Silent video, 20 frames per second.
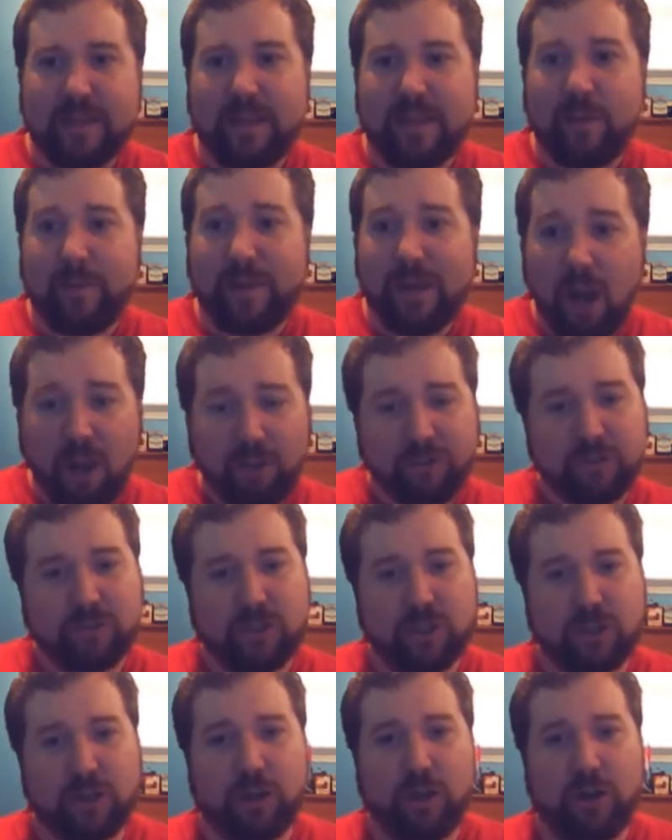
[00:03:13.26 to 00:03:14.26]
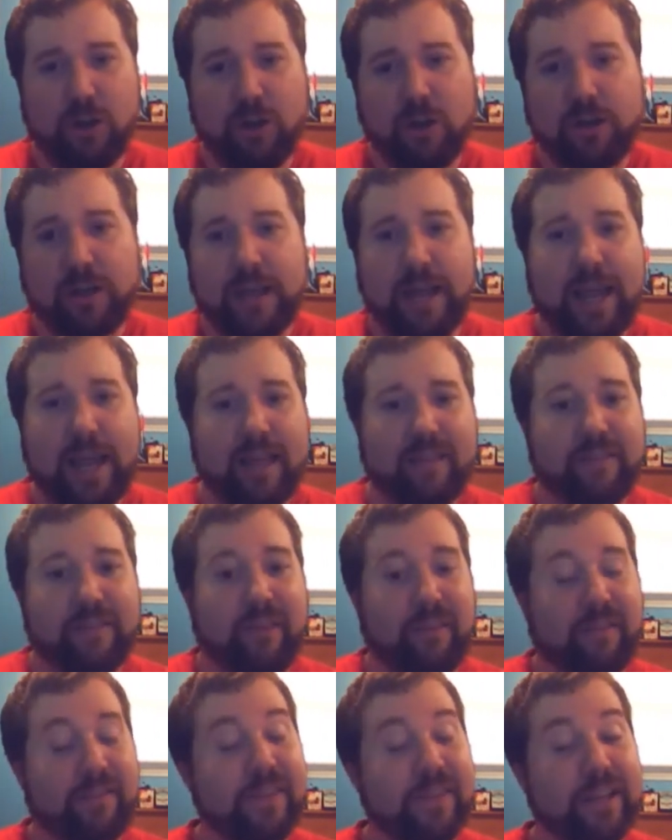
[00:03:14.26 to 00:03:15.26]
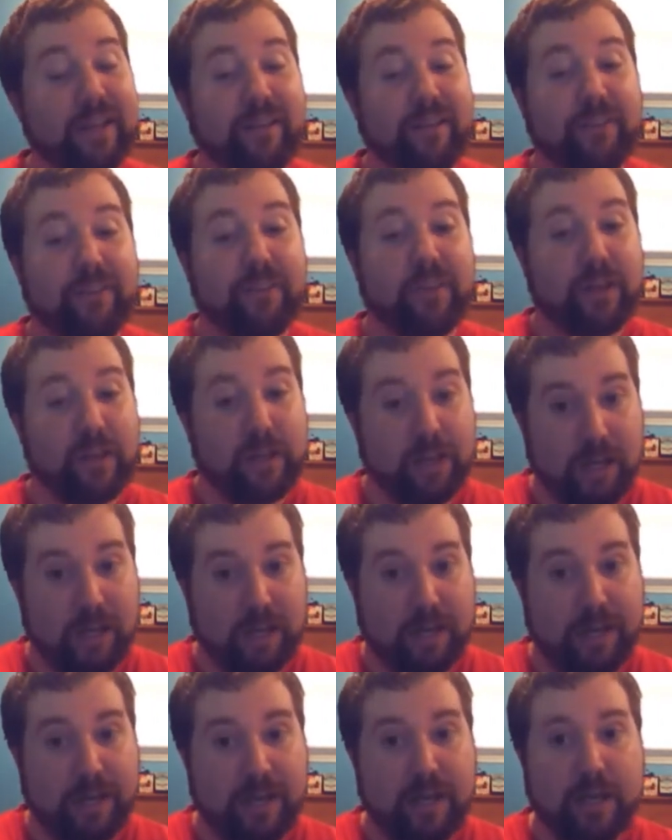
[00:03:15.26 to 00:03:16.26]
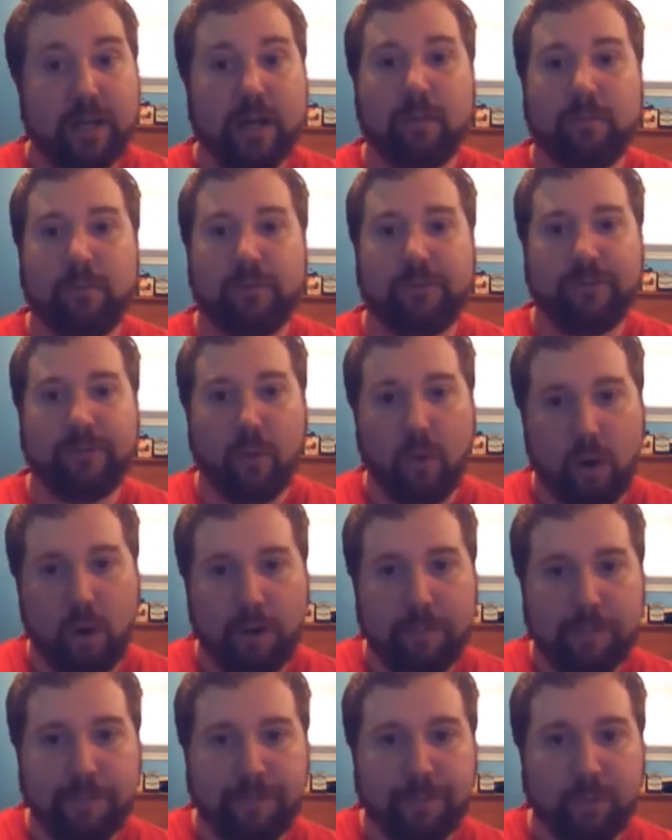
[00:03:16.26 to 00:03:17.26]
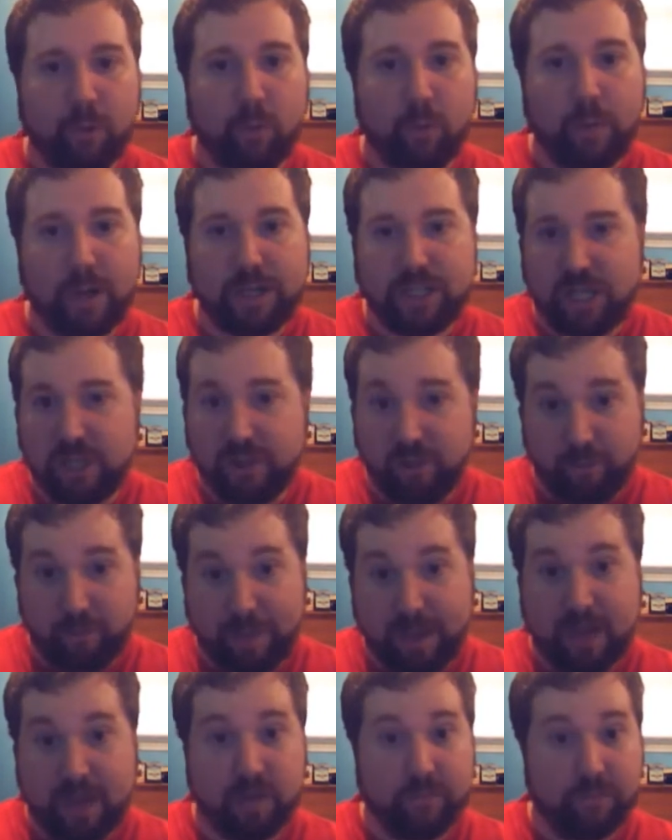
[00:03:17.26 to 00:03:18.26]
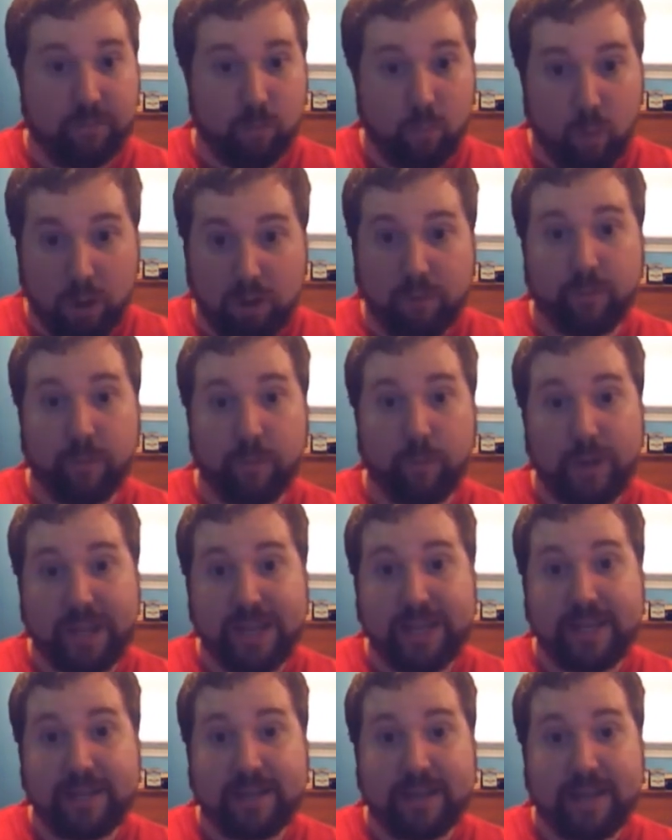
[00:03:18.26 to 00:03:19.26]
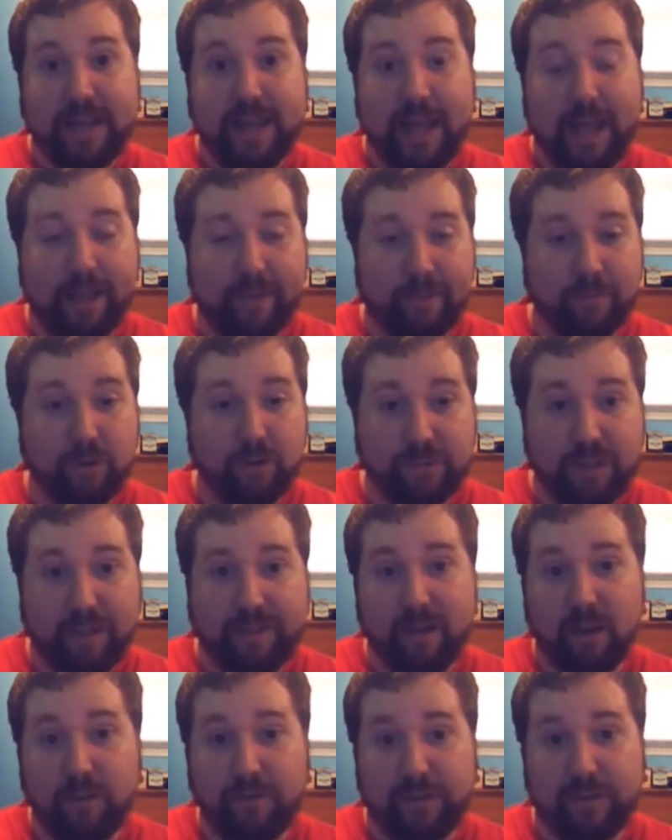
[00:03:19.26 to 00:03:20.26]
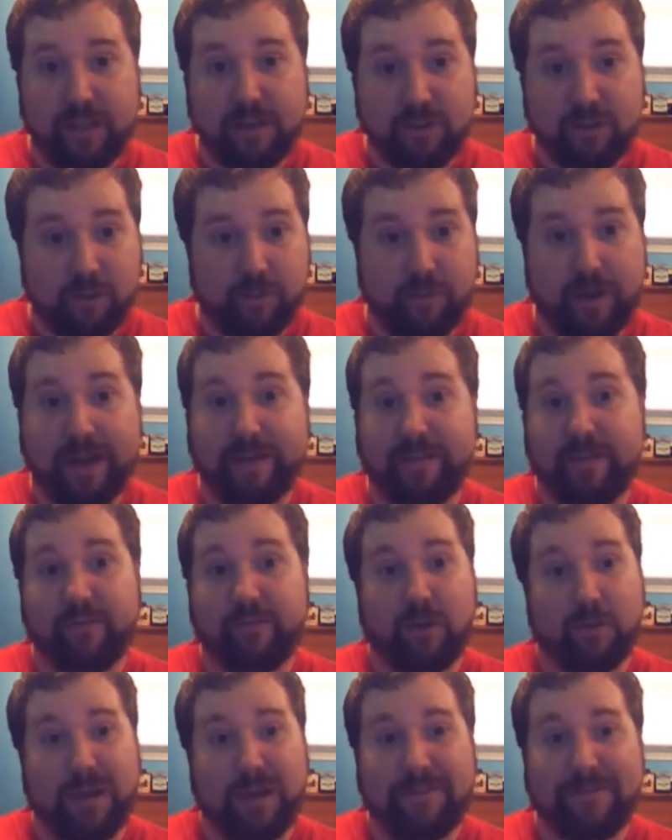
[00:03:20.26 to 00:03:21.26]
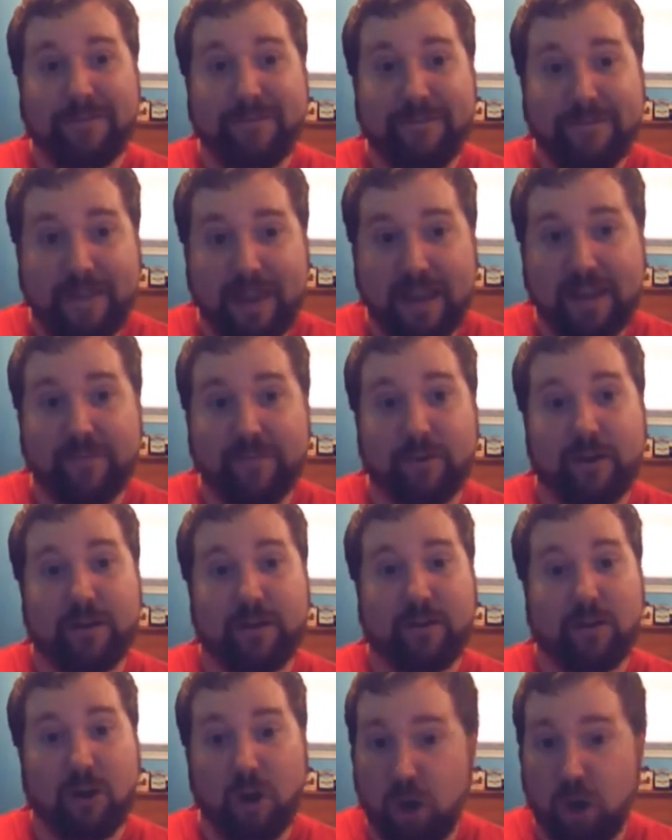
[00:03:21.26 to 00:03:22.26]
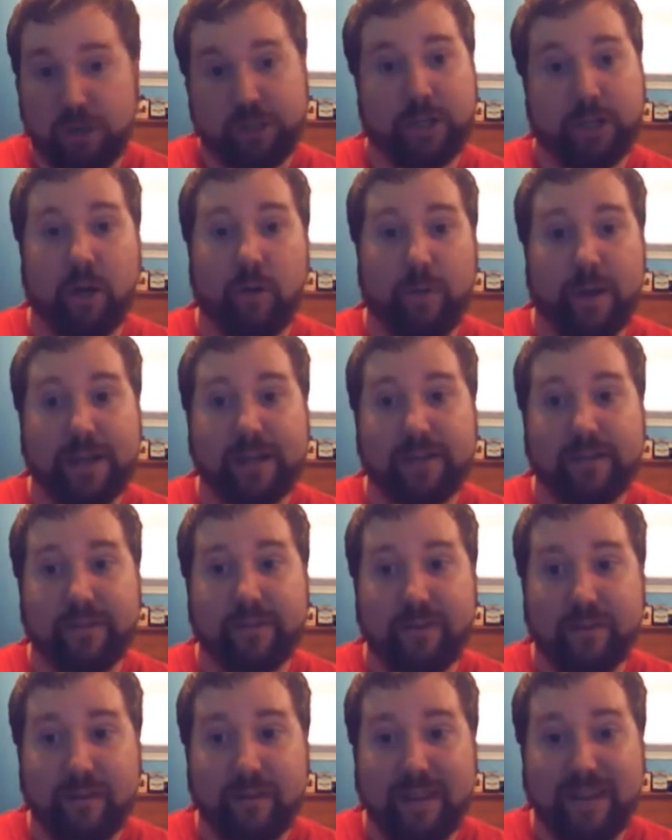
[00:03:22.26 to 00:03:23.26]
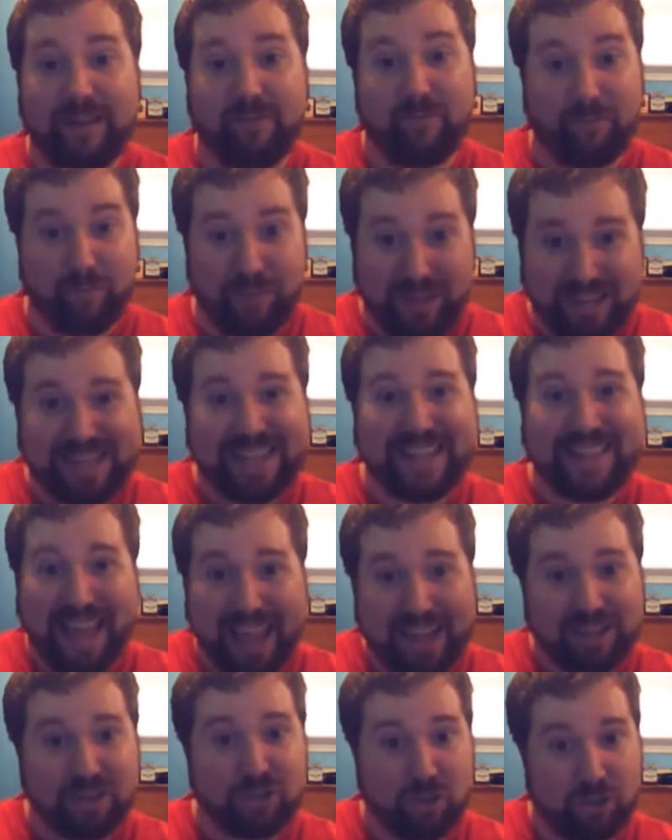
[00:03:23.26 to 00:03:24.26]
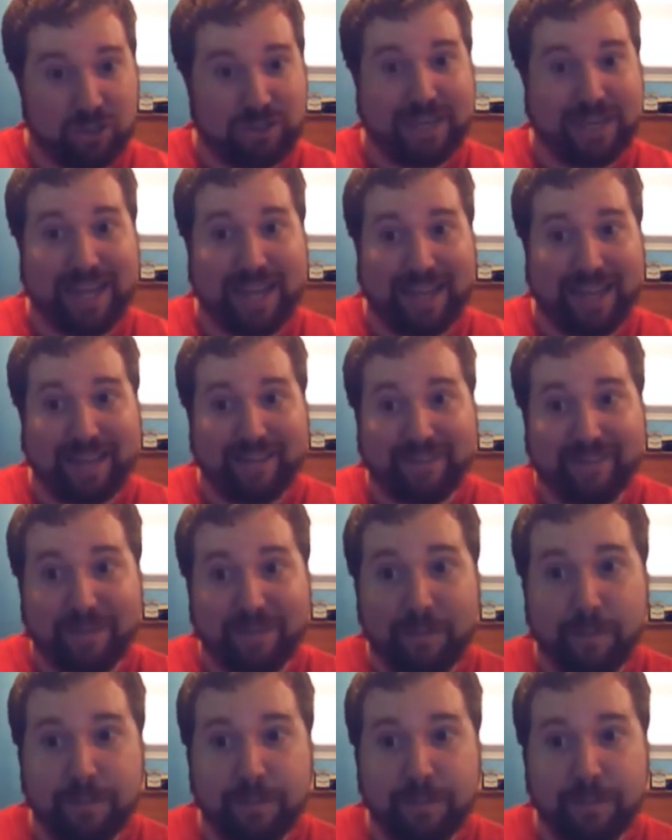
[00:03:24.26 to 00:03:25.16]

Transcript: We also took a look at The Sixth Gun number 4, which in the span of 1 week has moved itself into the ranks of one of my favorite ongoings. It's really that good, guys.